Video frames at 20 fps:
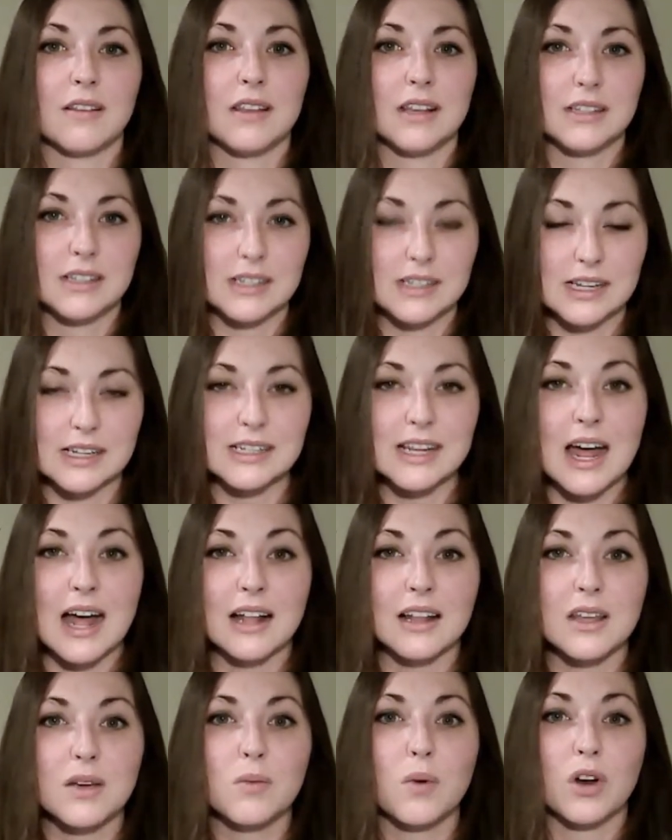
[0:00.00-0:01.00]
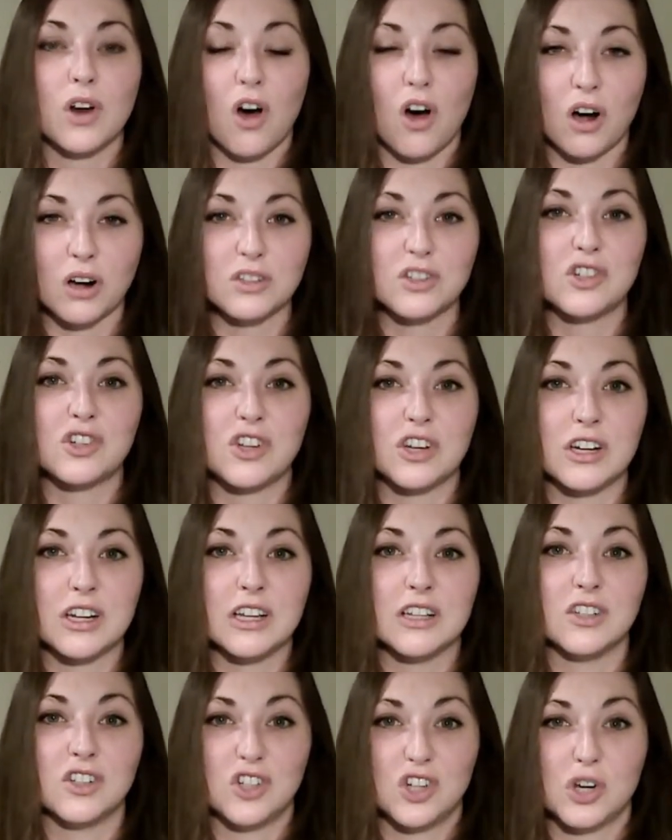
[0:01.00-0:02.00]
This is exactly what oxygen
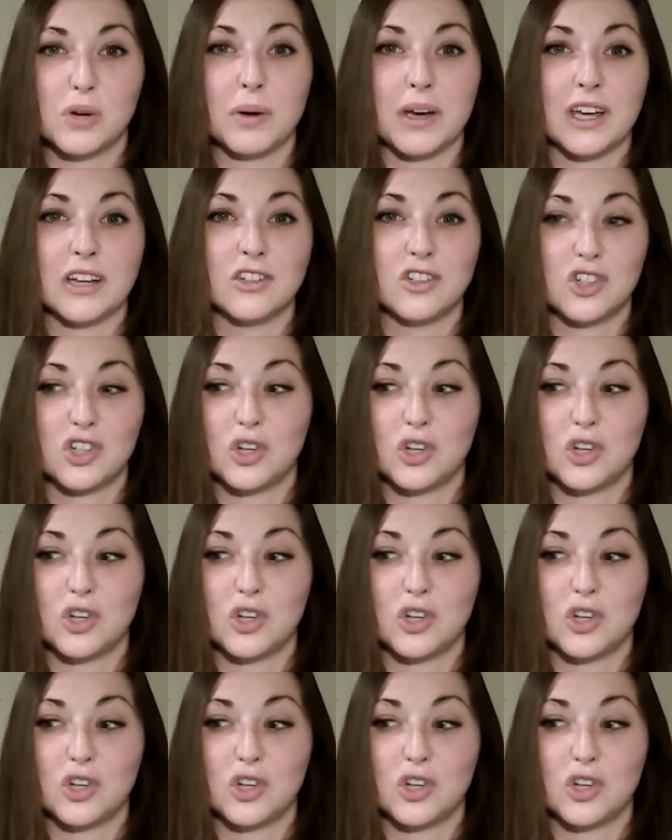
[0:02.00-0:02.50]
is doing